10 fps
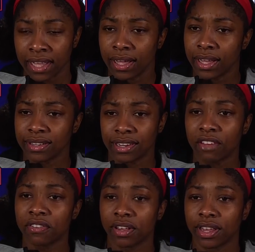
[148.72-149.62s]

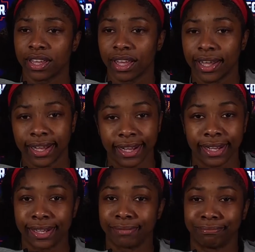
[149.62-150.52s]
Definitely.
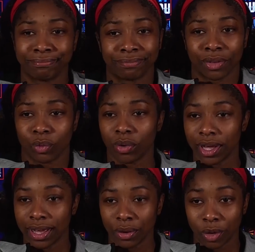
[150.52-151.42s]

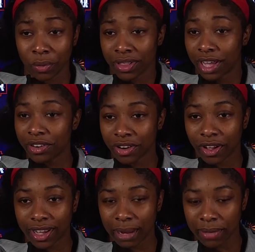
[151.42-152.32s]
We were the underdog,
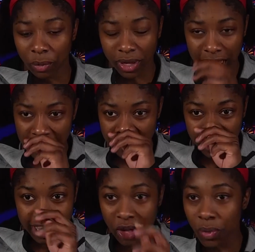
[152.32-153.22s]
and I mean, we kind of felt
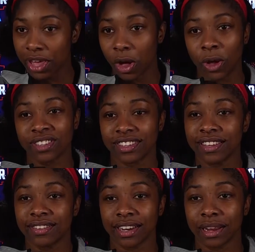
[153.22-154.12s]
that way all
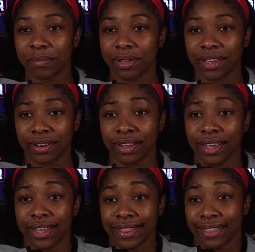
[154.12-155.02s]
season. I mean,
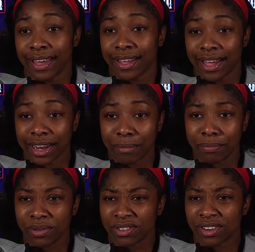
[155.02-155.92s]
that kind of
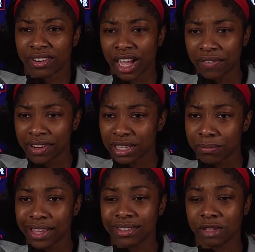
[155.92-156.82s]
boosts our confidence and
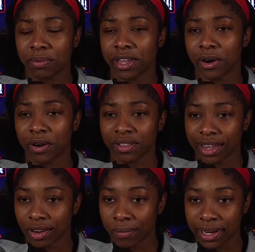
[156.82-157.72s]
makes us play harder, that
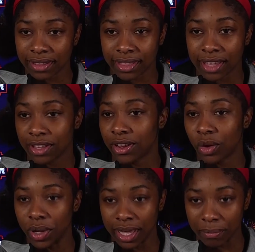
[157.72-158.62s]
nobody think, you know, we
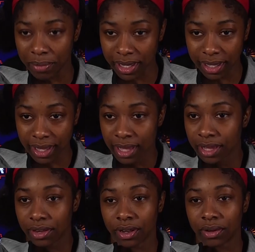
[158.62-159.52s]
can beat, you
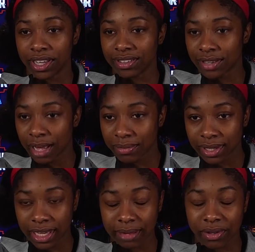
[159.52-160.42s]
know, these top
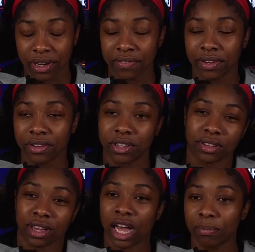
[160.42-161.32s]
teams or even just
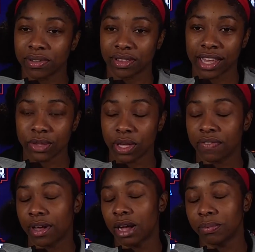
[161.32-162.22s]
accomplish the things we've
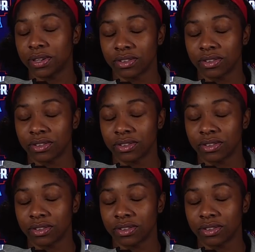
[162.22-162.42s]
accomplished.